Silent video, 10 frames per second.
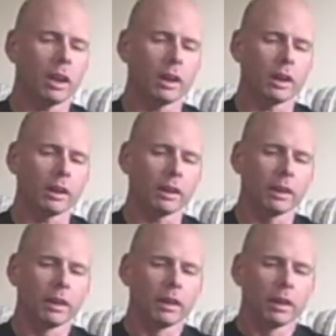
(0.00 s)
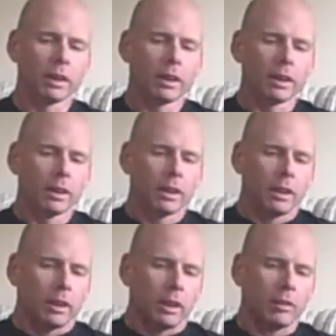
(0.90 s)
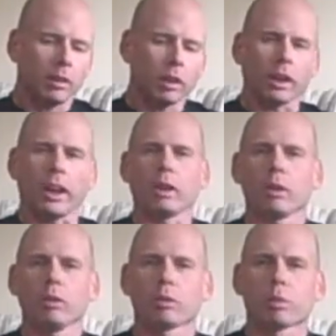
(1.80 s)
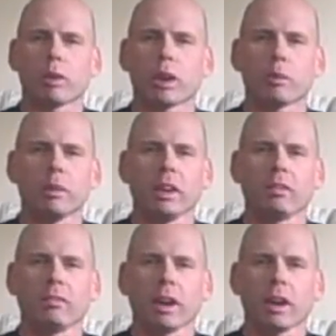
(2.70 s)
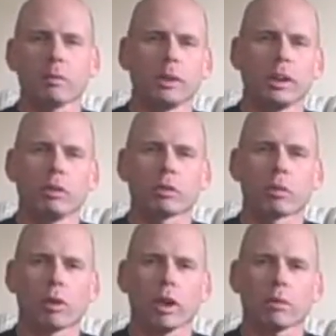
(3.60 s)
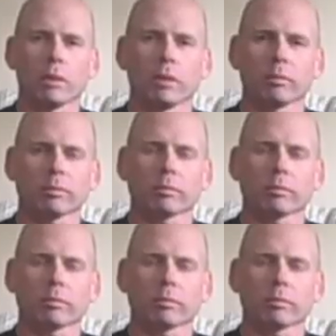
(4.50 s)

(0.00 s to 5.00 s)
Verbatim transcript: And if you look at how he was brought up and the environment he was brought up in,